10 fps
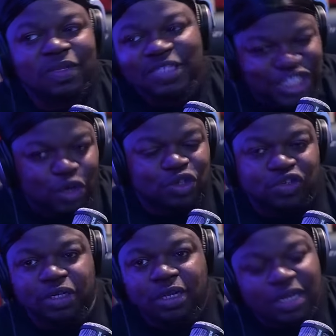
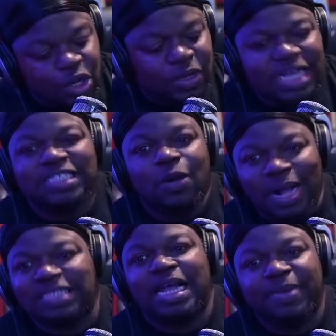children. Little kids can
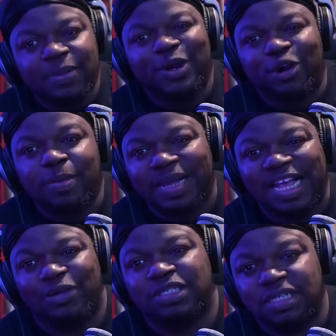watch that Pee Wee Herman
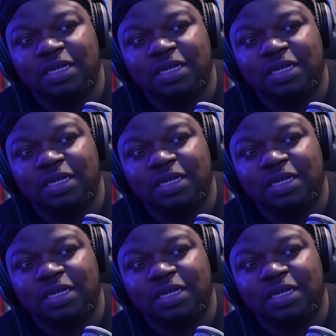Playhouse shit.